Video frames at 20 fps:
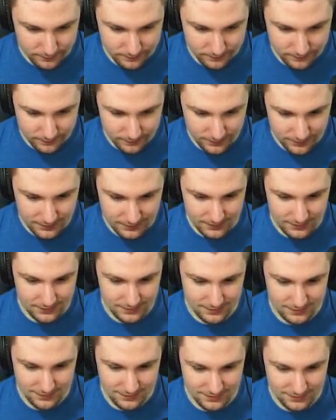I'm too
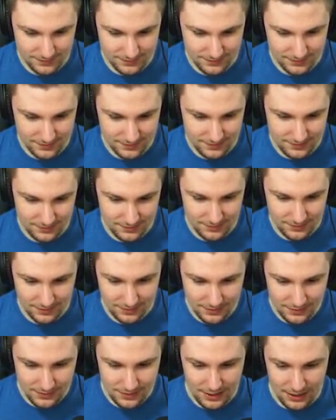much ex
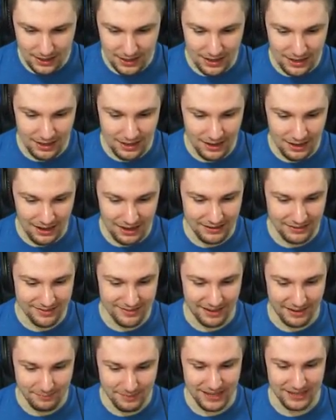excited to the oh,
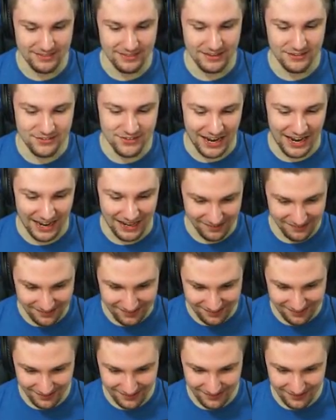point where I'm getting
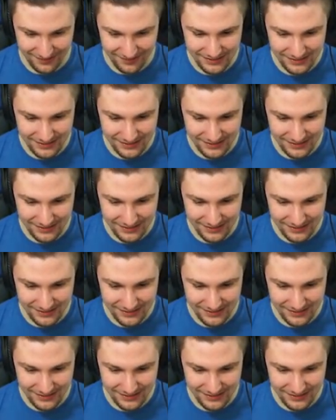chased.